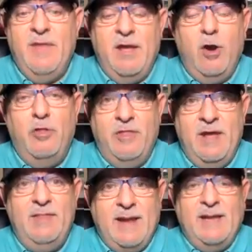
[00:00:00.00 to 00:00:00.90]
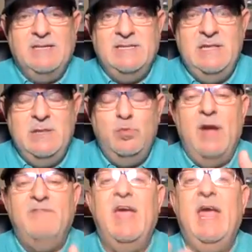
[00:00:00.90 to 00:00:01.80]
They are there. They can see them.
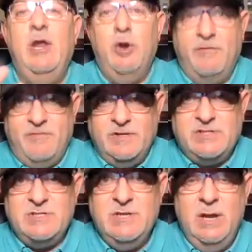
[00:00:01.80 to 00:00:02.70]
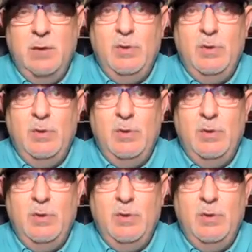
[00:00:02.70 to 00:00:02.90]
We have a head office.